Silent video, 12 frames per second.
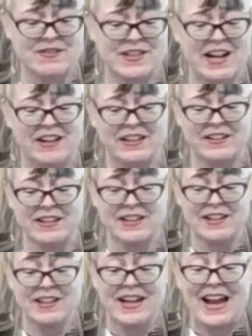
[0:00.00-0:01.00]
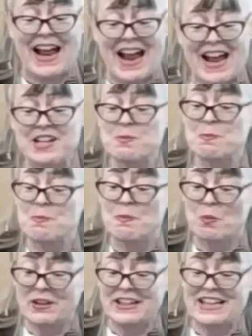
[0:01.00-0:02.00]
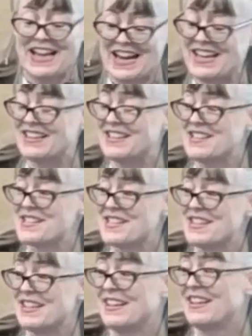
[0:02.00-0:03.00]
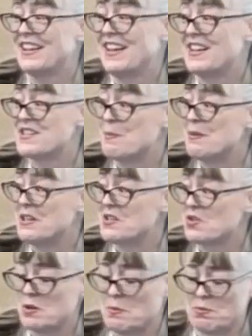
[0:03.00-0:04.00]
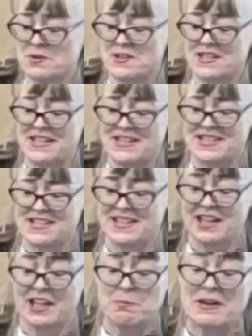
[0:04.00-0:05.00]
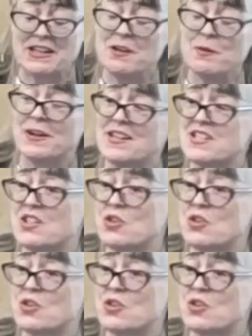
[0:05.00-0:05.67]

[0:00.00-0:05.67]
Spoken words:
talent and willing hands as the ministry proceeds. In many ways, the